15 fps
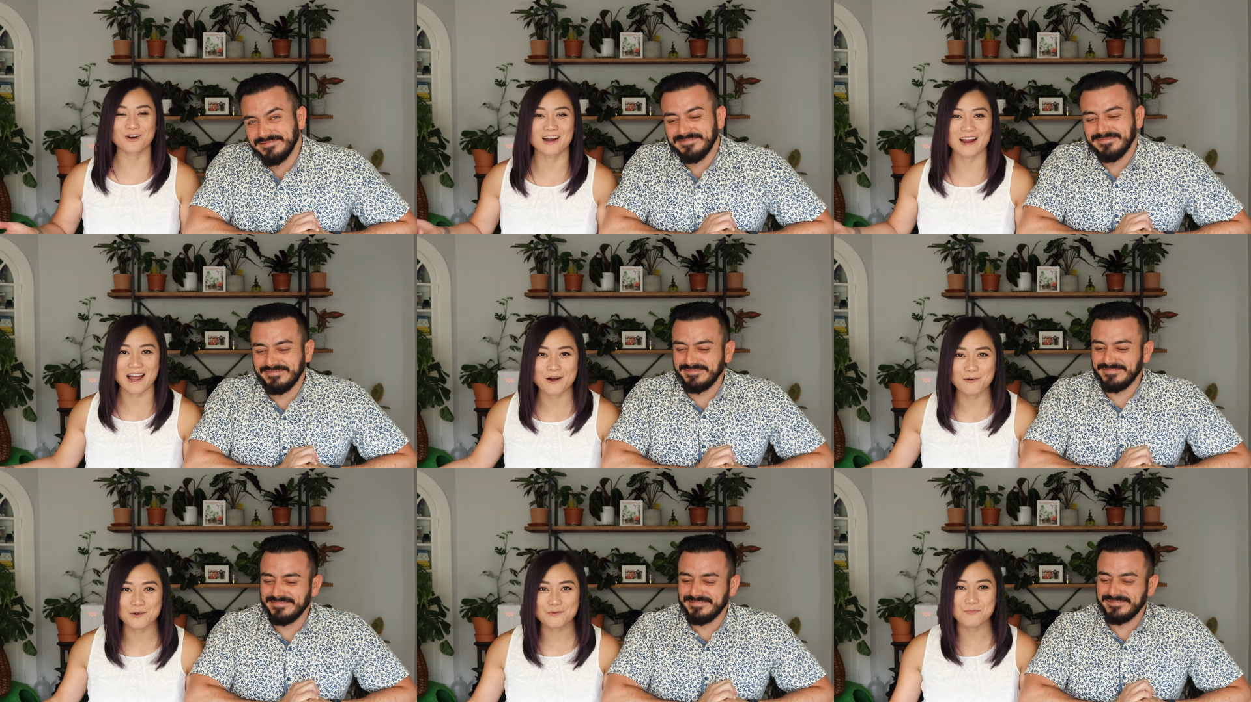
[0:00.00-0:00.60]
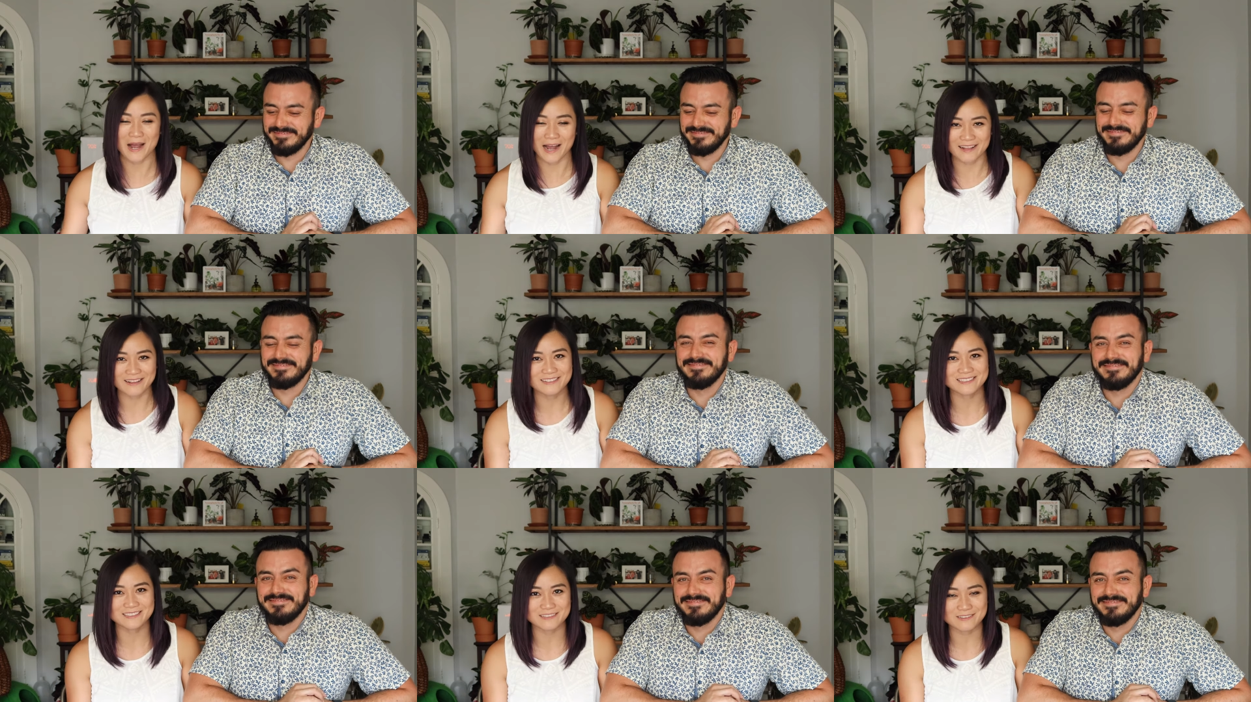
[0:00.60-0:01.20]
Speaker 1: for our
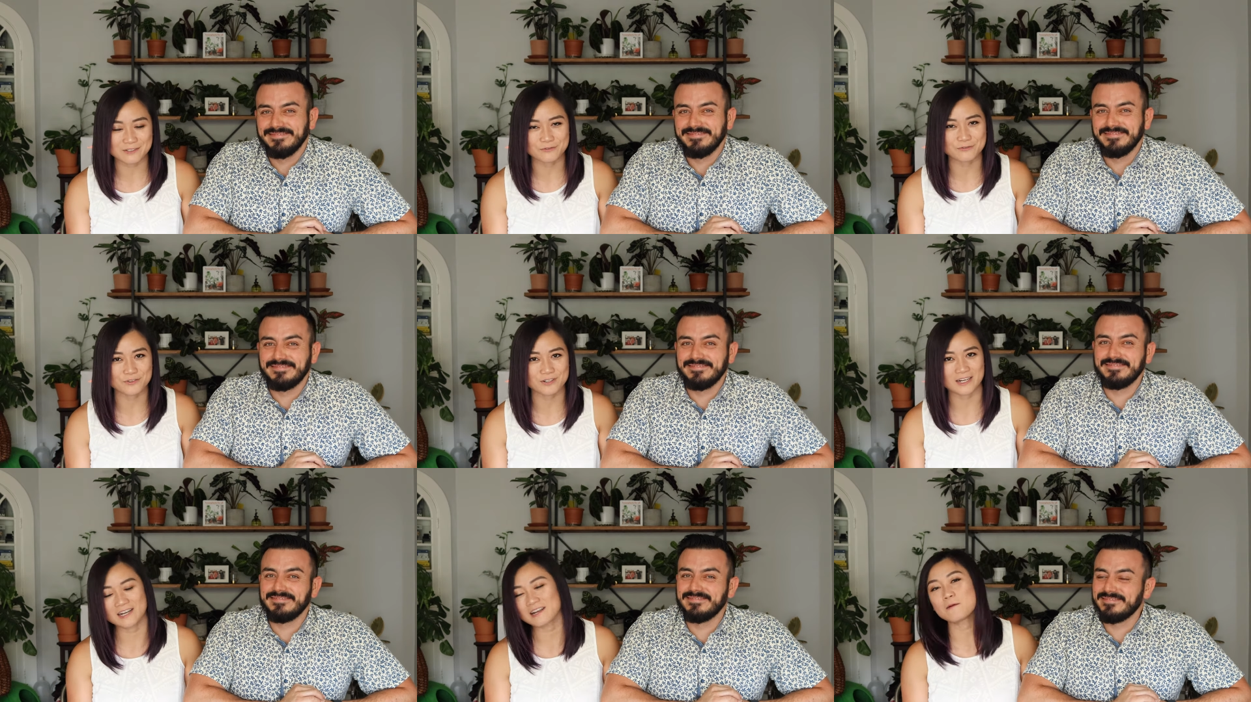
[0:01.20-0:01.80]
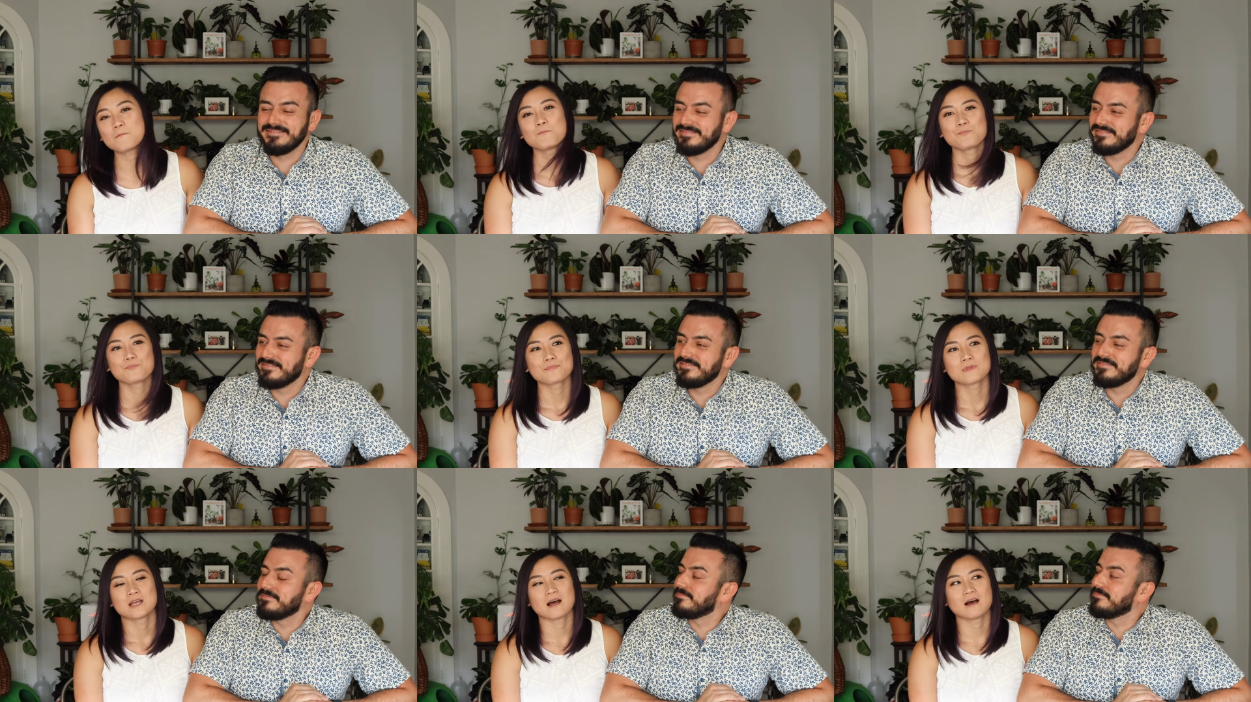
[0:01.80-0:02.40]
pallet delivery,
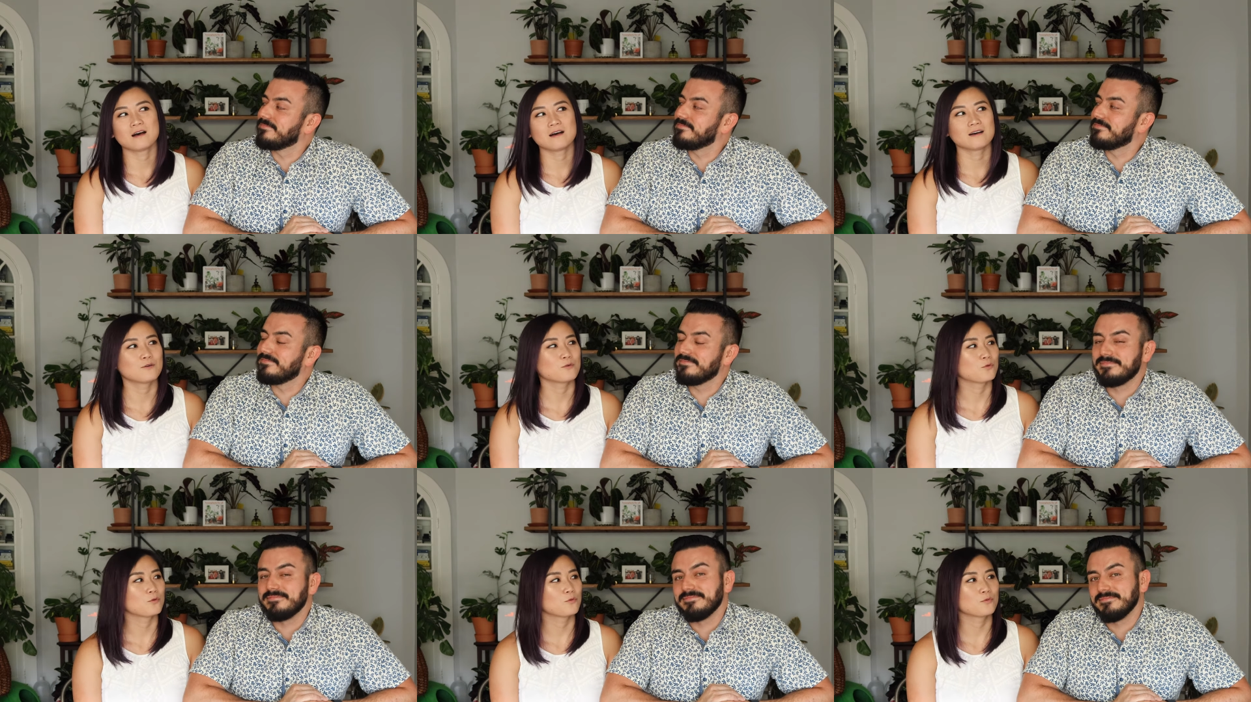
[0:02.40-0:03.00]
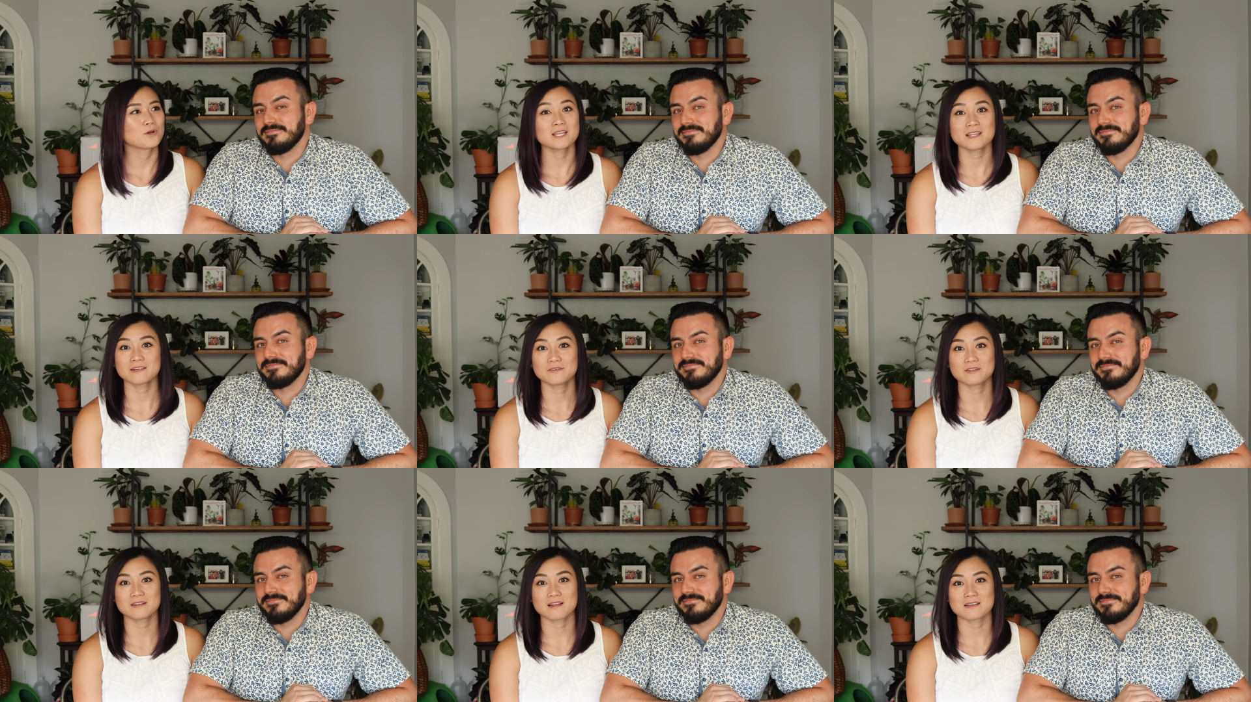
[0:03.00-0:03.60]
uh, we live
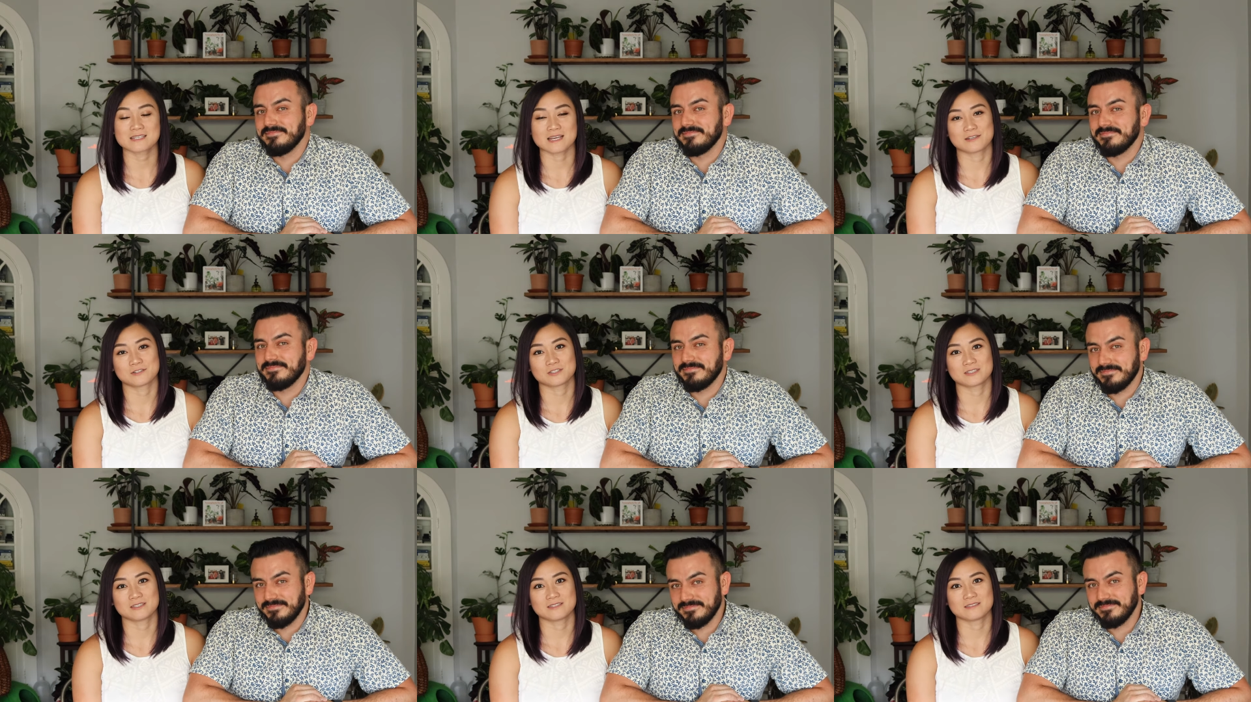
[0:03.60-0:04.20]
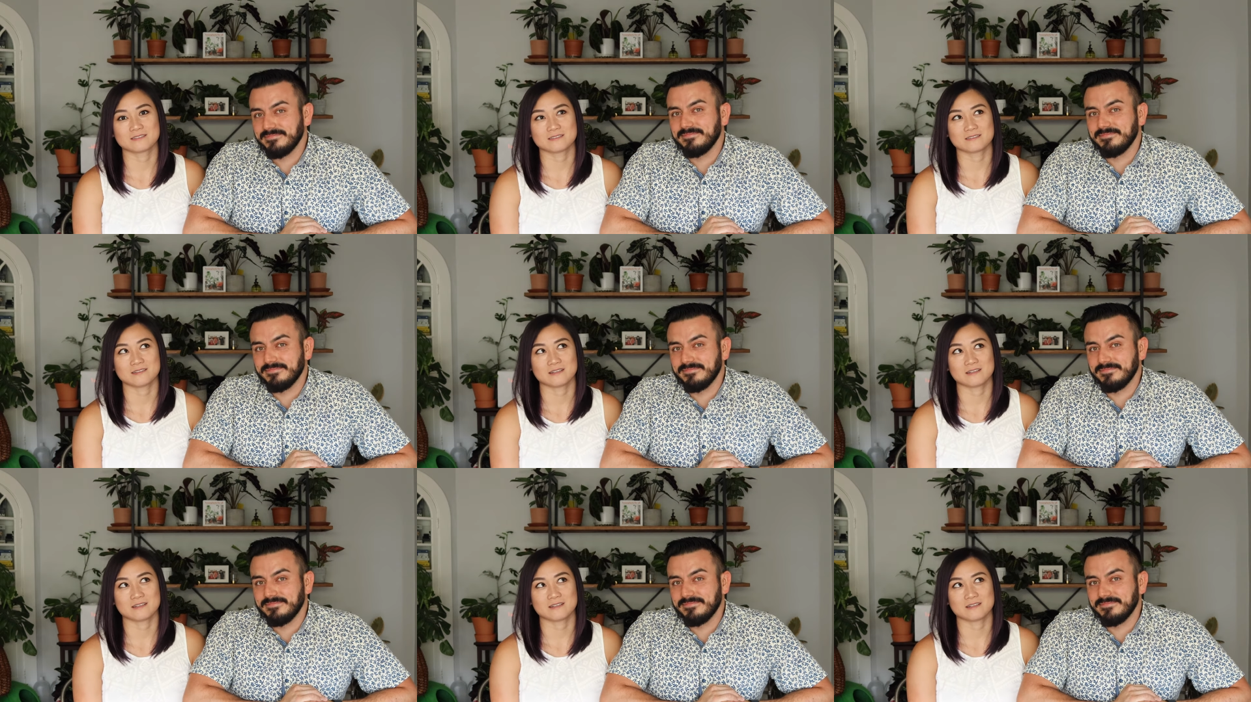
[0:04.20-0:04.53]
in Los Angeles